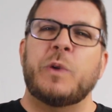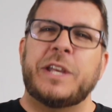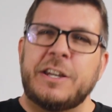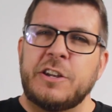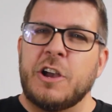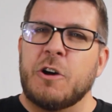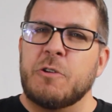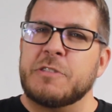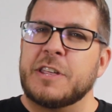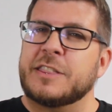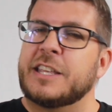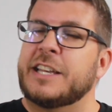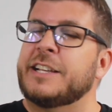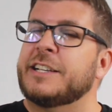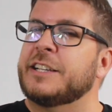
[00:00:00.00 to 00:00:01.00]
we know
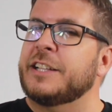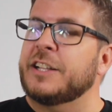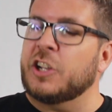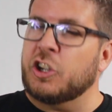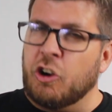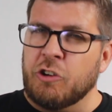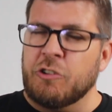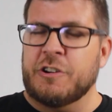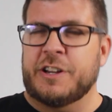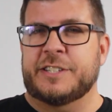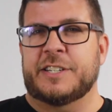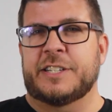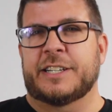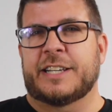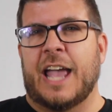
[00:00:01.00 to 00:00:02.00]
that the
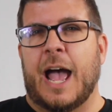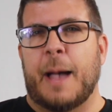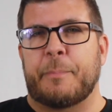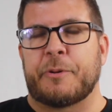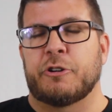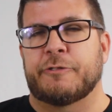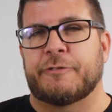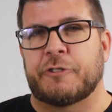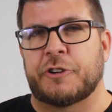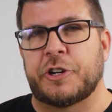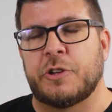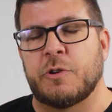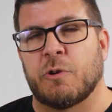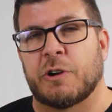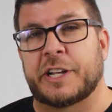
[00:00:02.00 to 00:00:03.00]
current capital for New
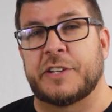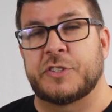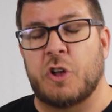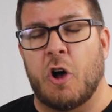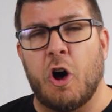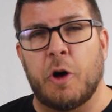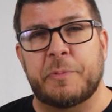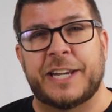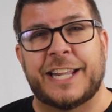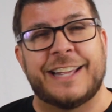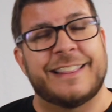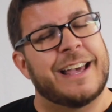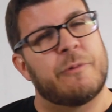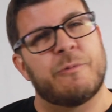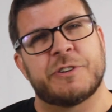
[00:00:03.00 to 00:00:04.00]
York is Albany,
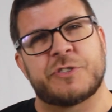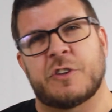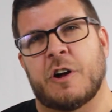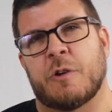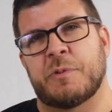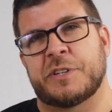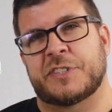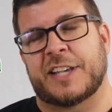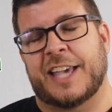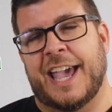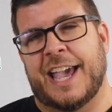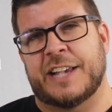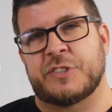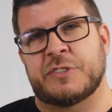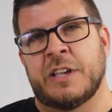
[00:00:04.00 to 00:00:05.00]
that wasn't always the
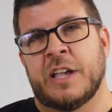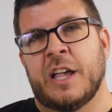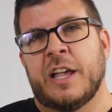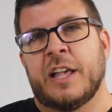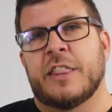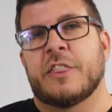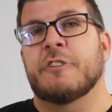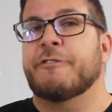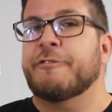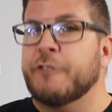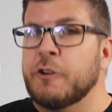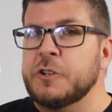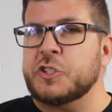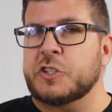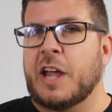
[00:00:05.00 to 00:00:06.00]
case. The
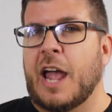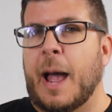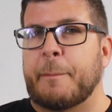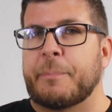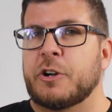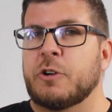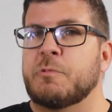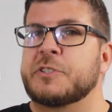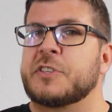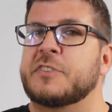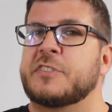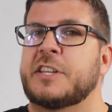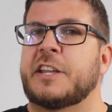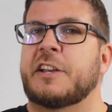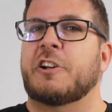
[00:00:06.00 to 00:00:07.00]
first capital was a
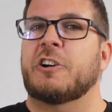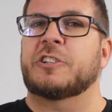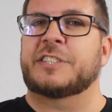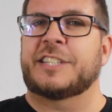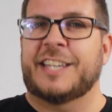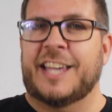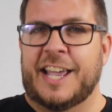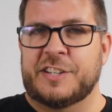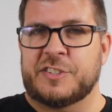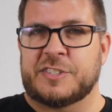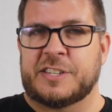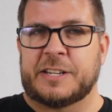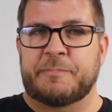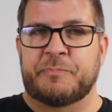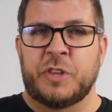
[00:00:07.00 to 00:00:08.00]
city called
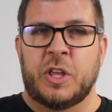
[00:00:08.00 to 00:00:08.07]
Kingston.